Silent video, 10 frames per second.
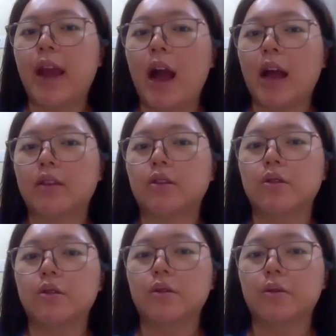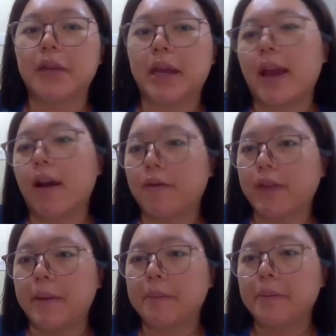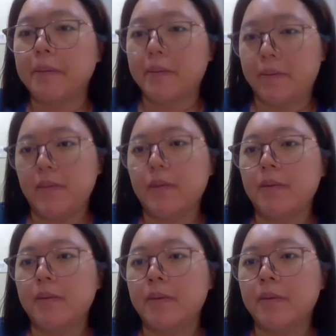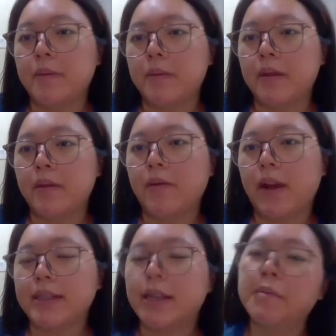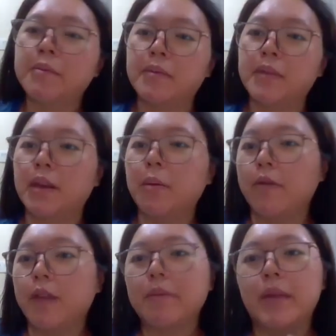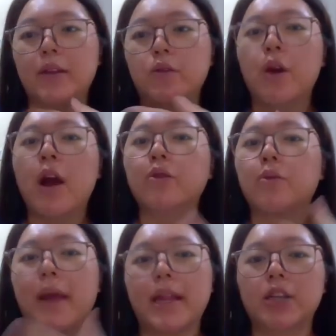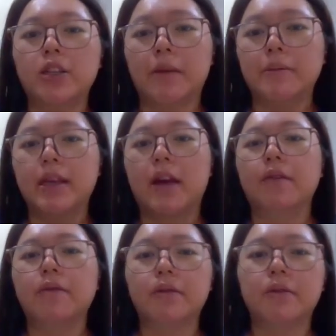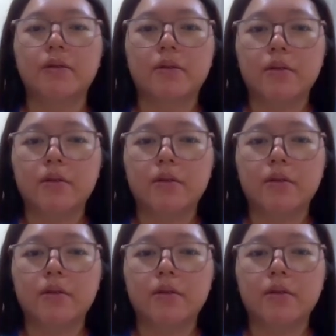hard to take care of them. Right? Some some of them they don't know how to manage themselves.